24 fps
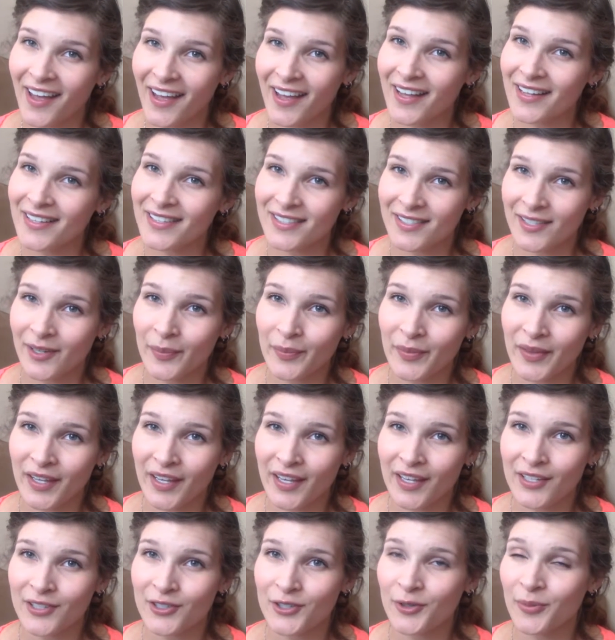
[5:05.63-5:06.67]
It's
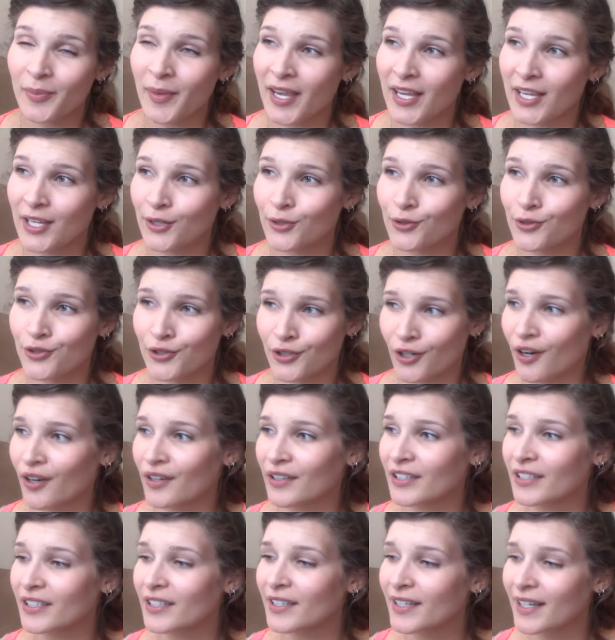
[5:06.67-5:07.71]
something to make you
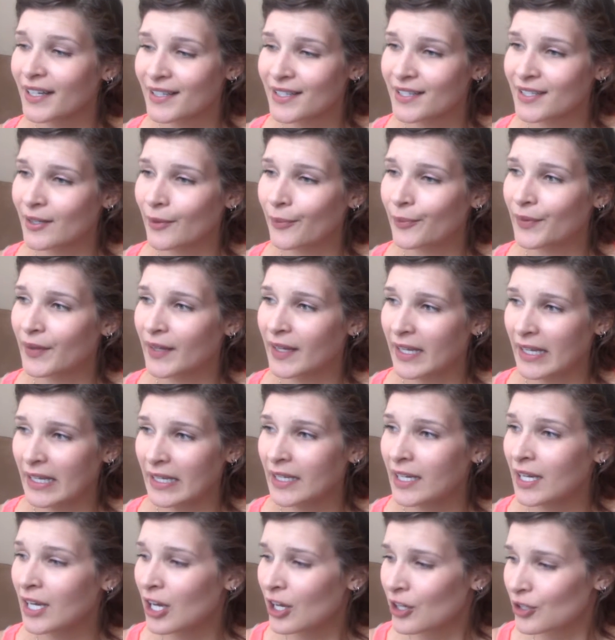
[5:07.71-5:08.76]
stronger. It's something
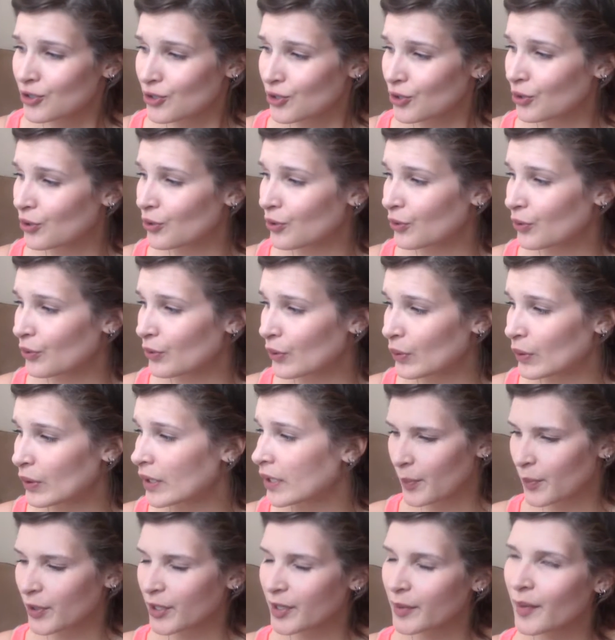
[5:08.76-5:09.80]
to
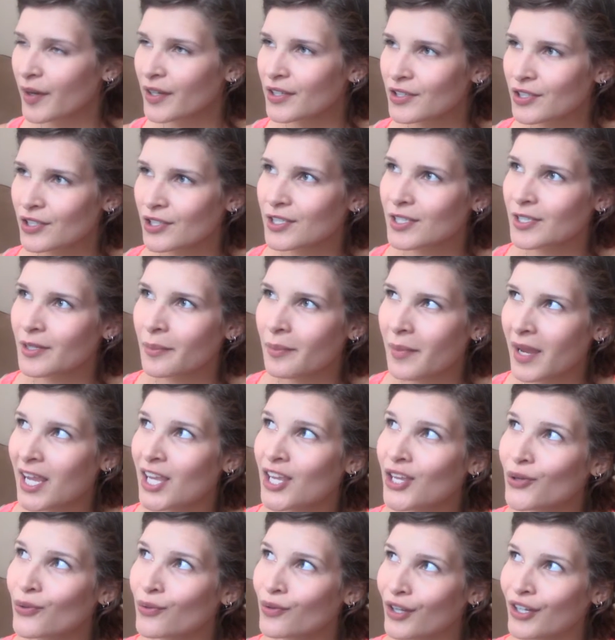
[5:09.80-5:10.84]
pretty much just make
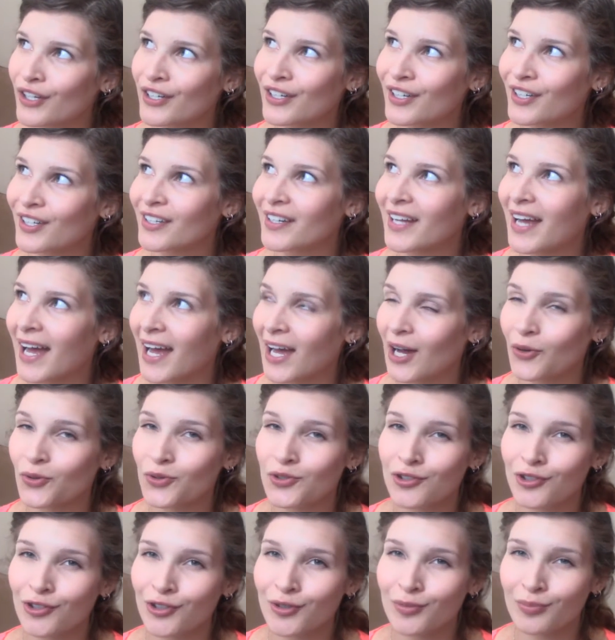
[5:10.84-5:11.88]
you learn how
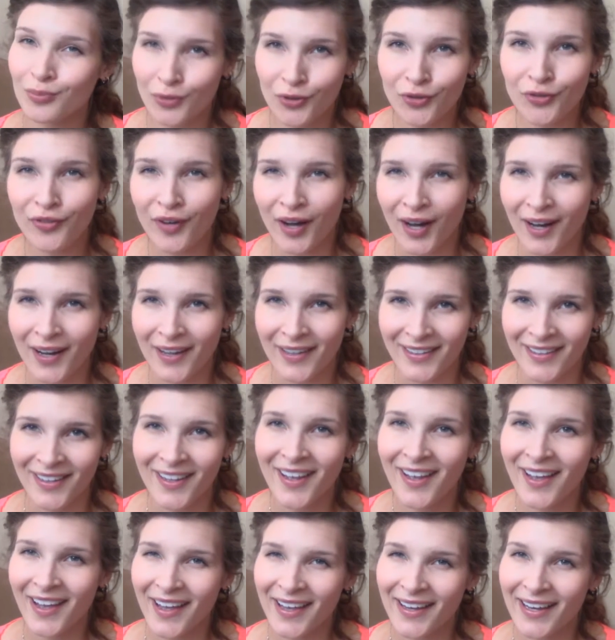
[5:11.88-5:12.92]
to move on
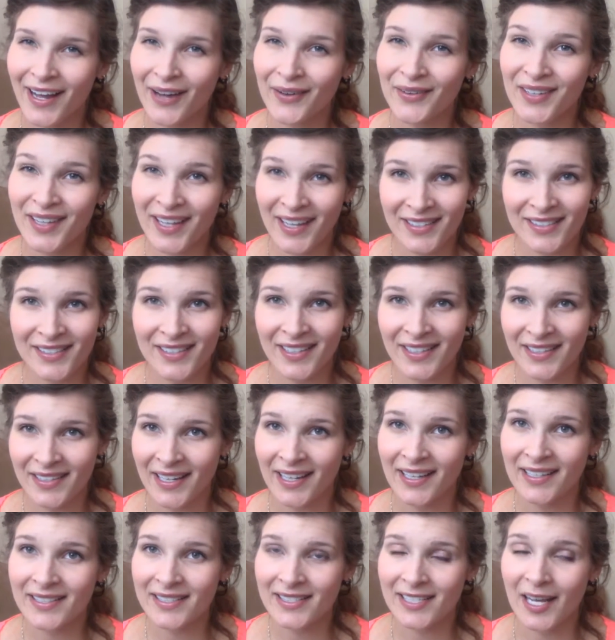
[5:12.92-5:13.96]
and how to get to that
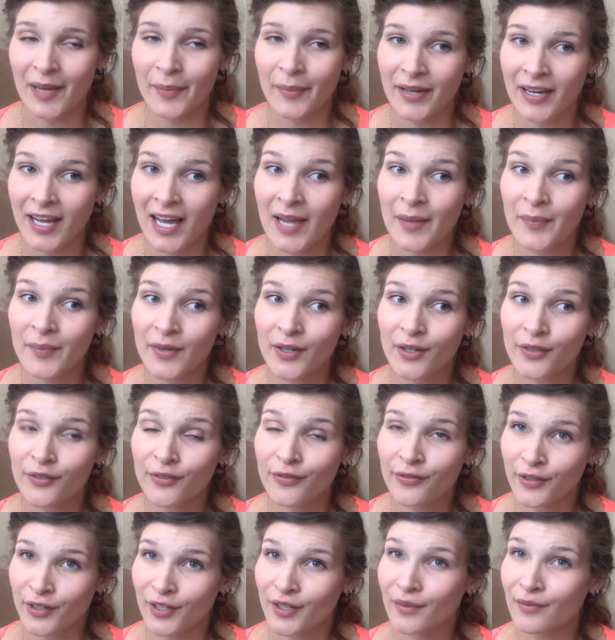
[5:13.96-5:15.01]
next step. And I'm a
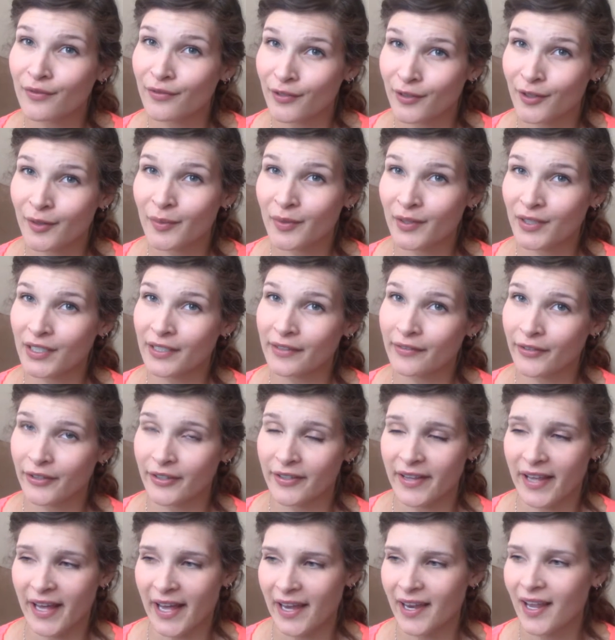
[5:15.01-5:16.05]
firm believer
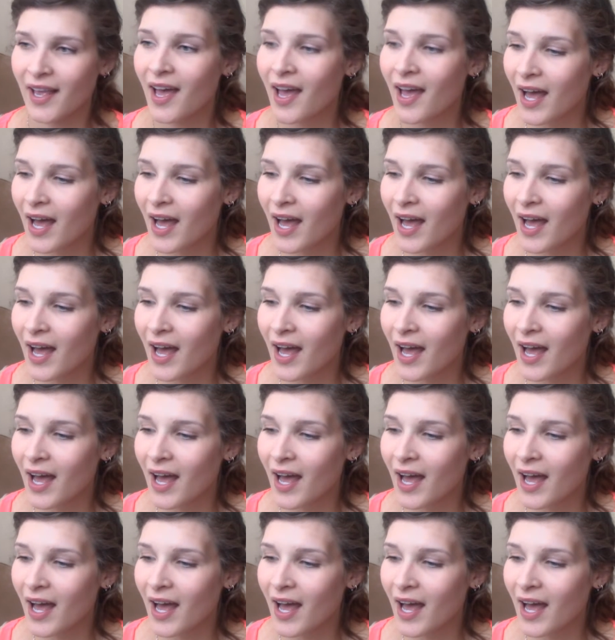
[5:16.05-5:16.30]
in that.